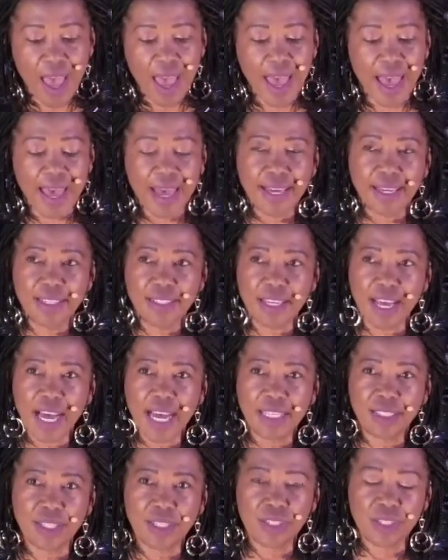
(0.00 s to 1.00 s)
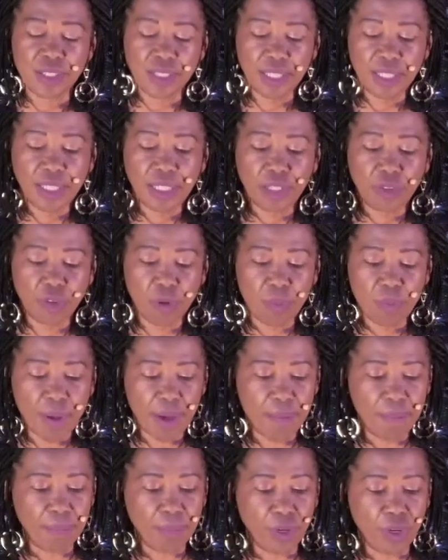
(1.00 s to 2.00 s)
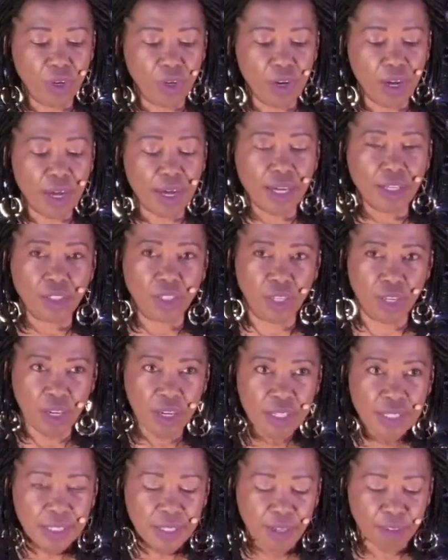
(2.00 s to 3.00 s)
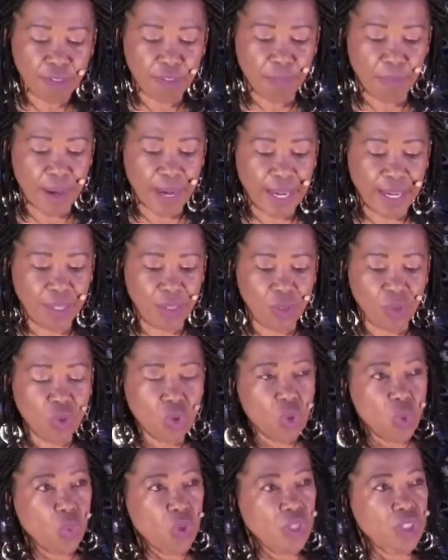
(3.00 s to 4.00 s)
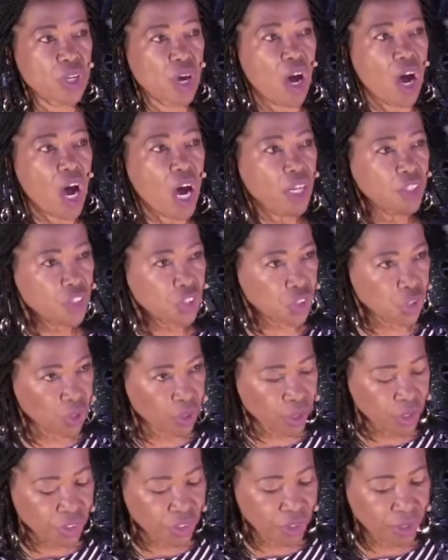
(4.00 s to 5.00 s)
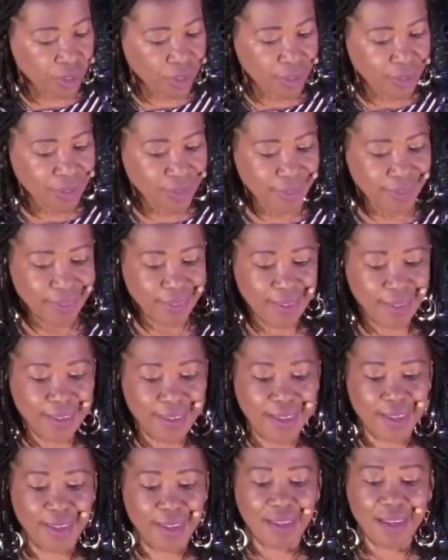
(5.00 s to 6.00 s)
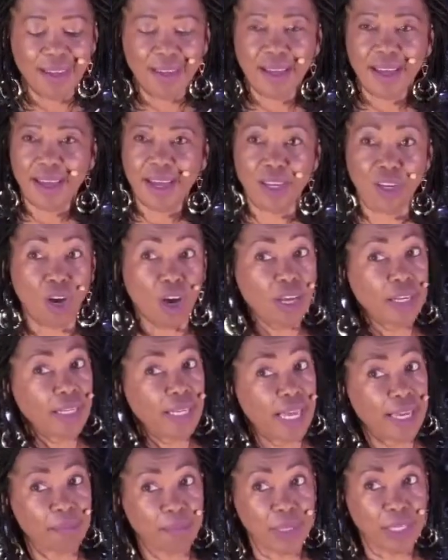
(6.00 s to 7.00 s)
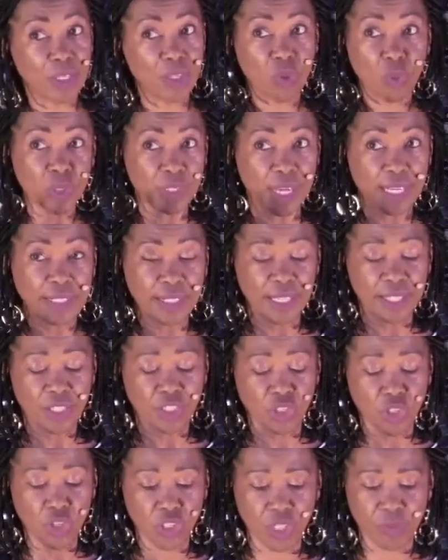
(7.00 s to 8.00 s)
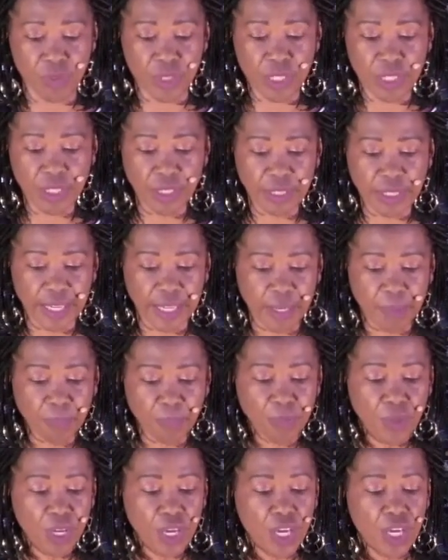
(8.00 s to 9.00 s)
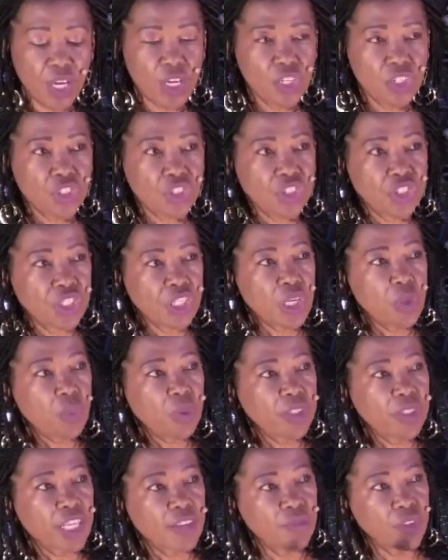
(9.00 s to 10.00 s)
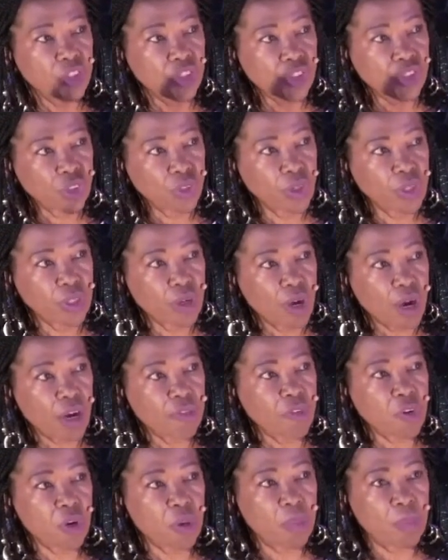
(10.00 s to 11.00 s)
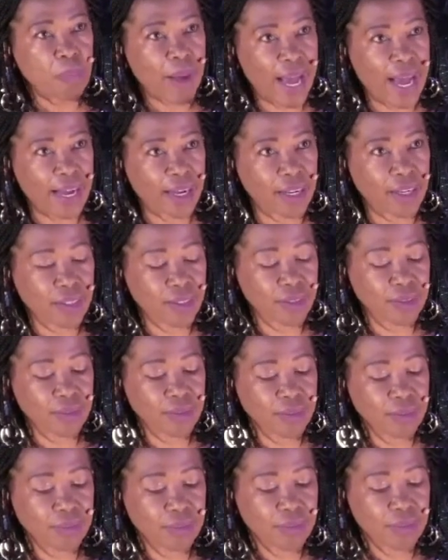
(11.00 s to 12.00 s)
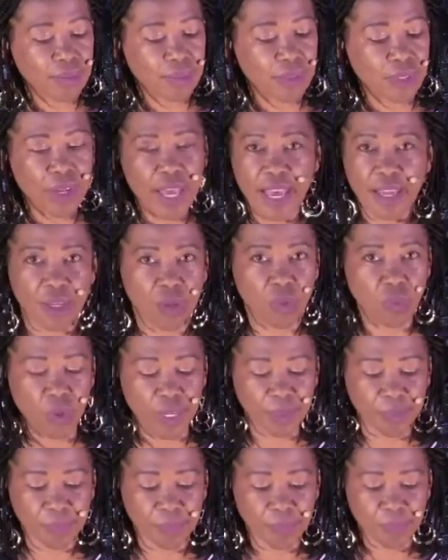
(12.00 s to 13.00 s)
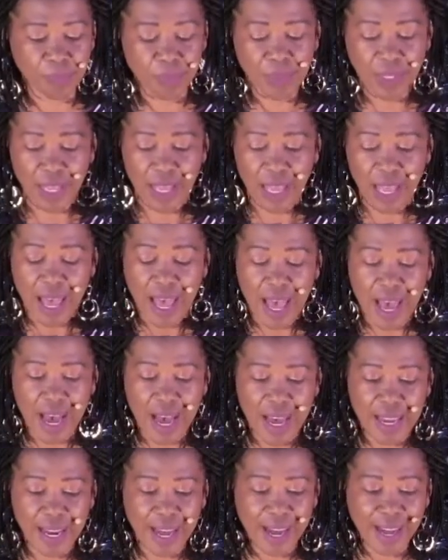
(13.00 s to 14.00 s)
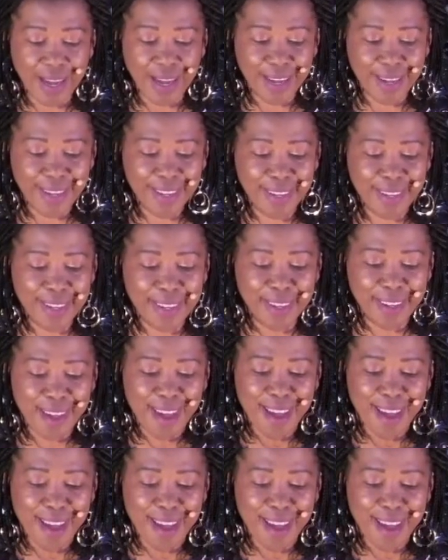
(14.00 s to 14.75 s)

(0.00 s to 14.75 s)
And I distinctly remember a cousin of mine who was unchurched, and unlike me, you know, was attending church every Sunday, she would give the shirt off her back to anyone. And I